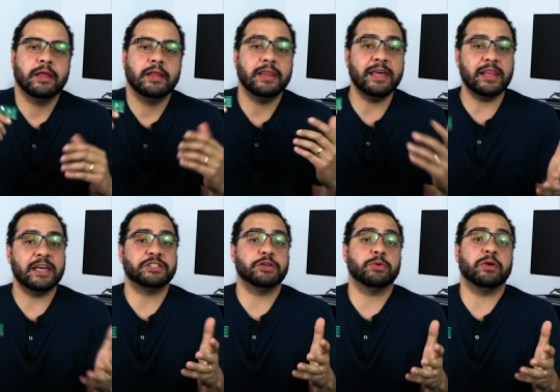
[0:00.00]
Late
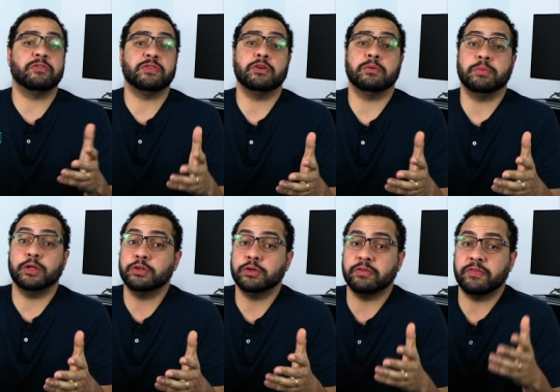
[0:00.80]
last year we reviewed a
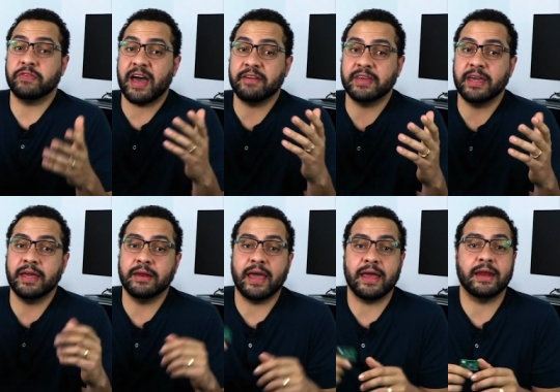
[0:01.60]
Bluetooth 5
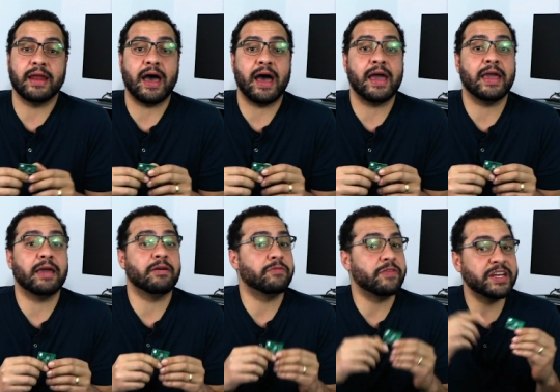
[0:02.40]
kit, and
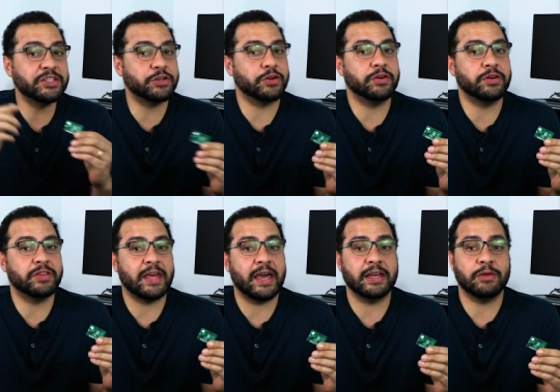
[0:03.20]
I ventured
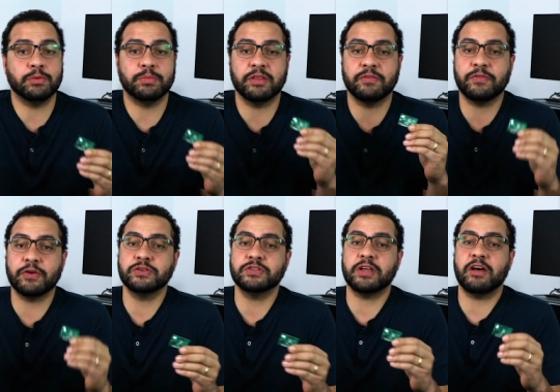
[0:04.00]
that it would be the
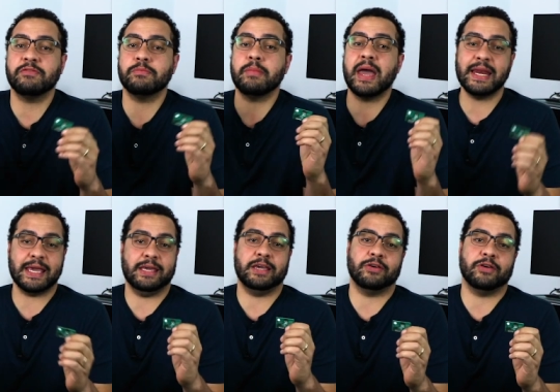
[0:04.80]
first of
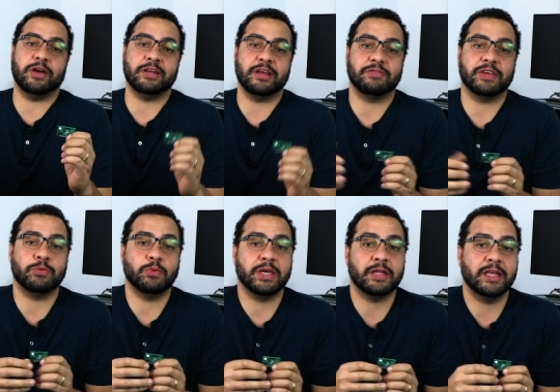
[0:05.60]
many here on
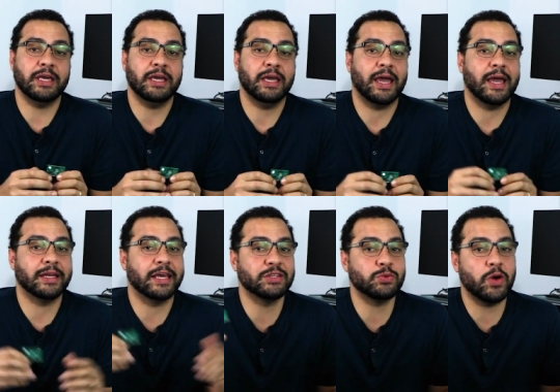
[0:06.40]
DevKit Weekly,
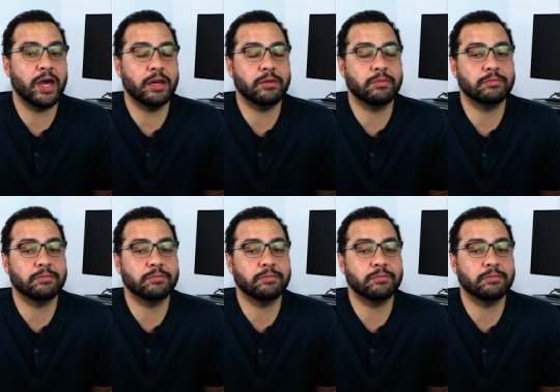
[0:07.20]
and guess what?